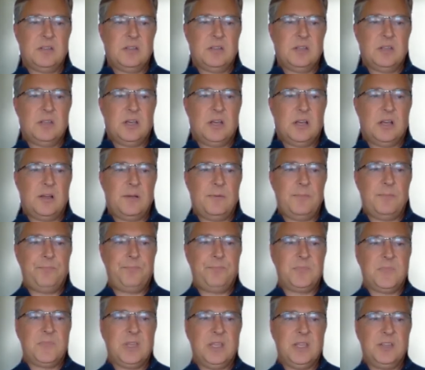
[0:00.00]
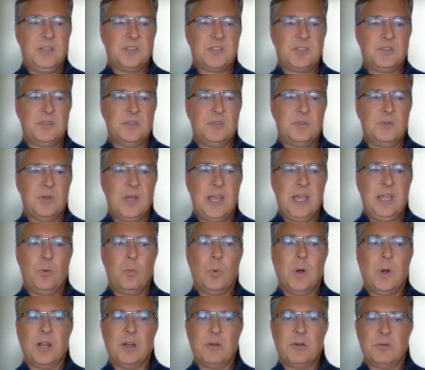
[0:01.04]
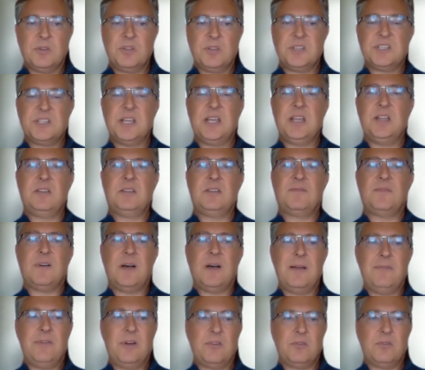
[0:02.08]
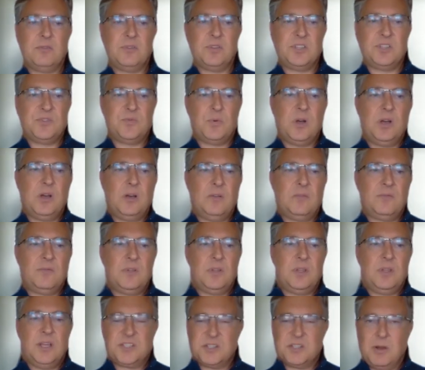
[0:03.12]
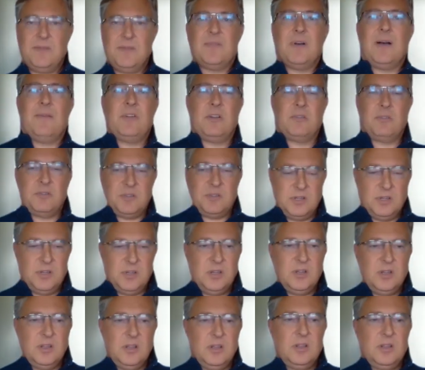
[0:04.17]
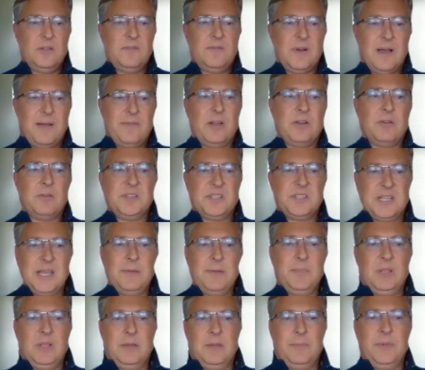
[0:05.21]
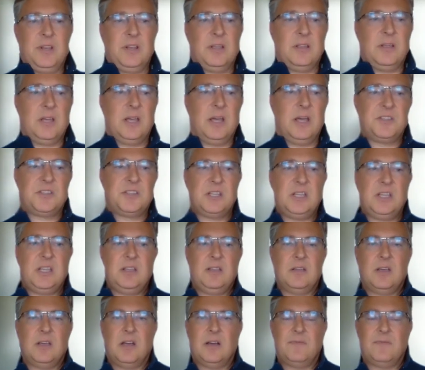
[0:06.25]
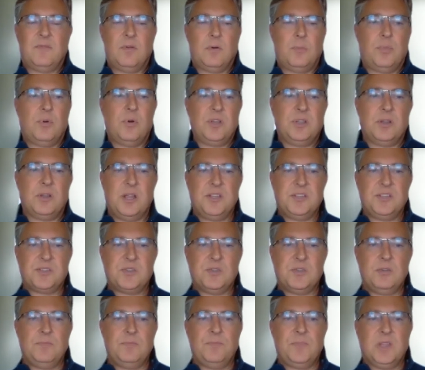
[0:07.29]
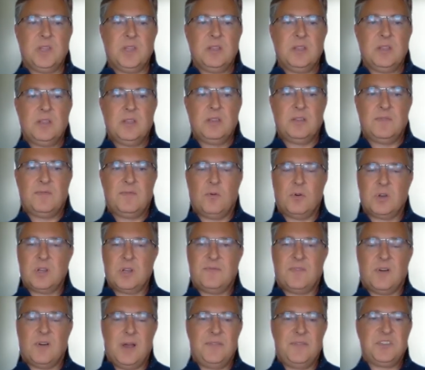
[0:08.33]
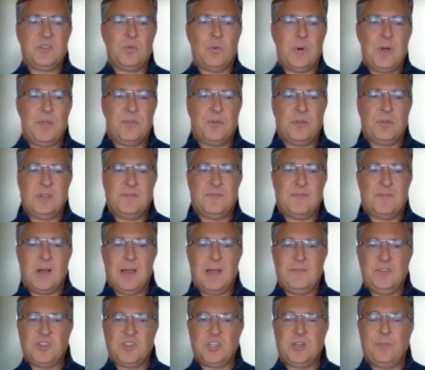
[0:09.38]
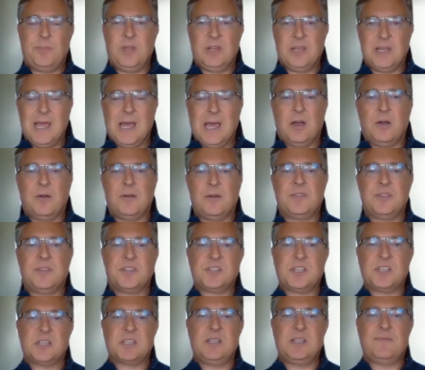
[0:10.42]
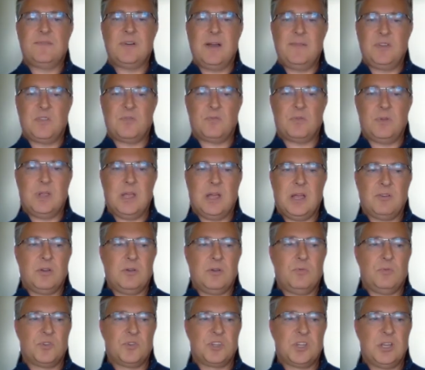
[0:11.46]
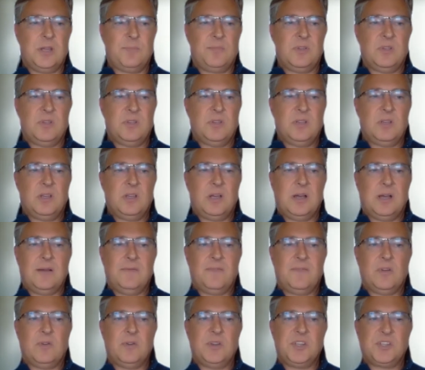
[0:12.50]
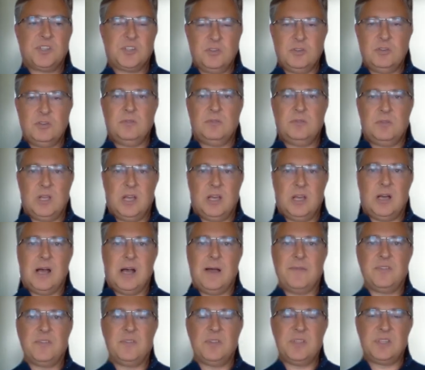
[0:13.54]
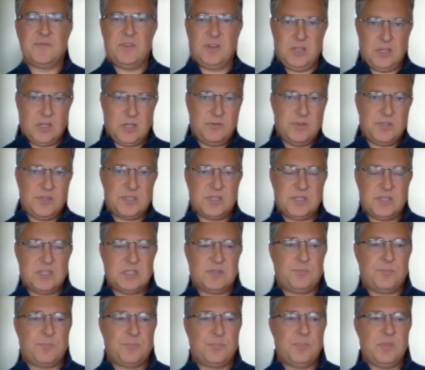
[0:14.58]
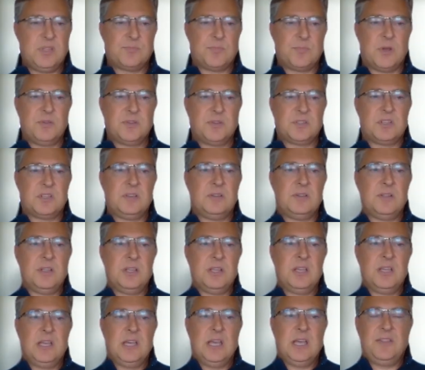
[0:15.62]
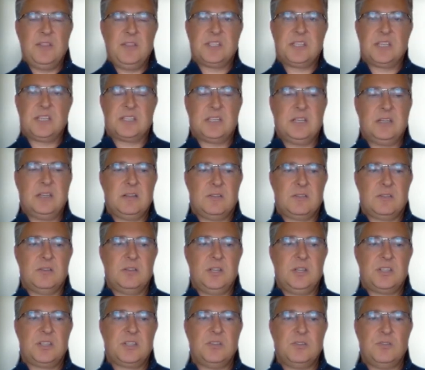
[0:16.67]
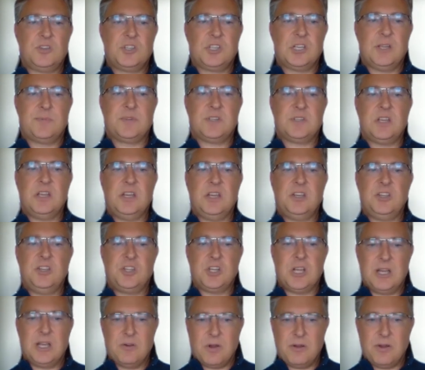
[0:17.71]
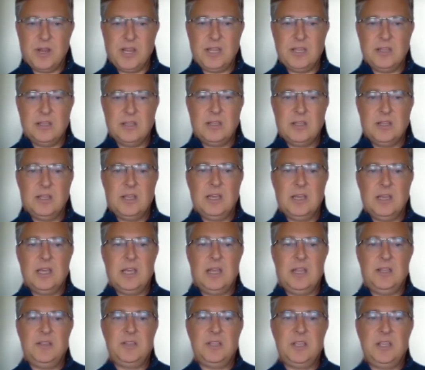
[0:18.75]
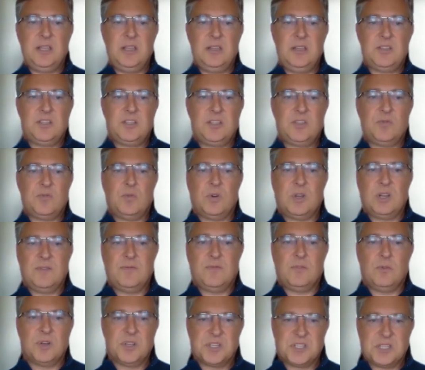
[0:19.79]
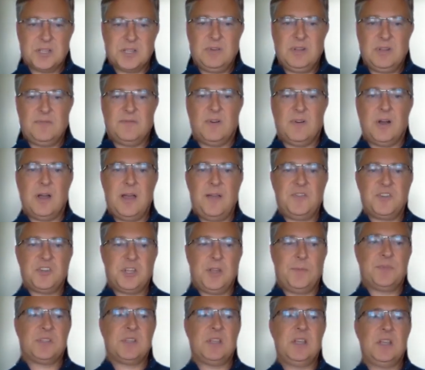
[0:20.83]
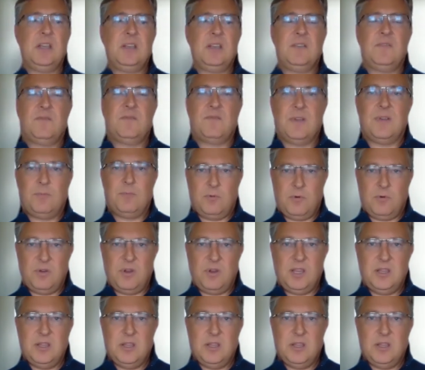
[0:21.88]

um, into a 110 to 512, uh, sorry, 500, 510 millimeter uh, T uh, 4.9 zoom. The 45 to 135 is shipping now. The 65 to 300 will ship uh, very soon after this video is, is, is posted. And the 16 to 32 ships in January and the 24 to 75 ships in February.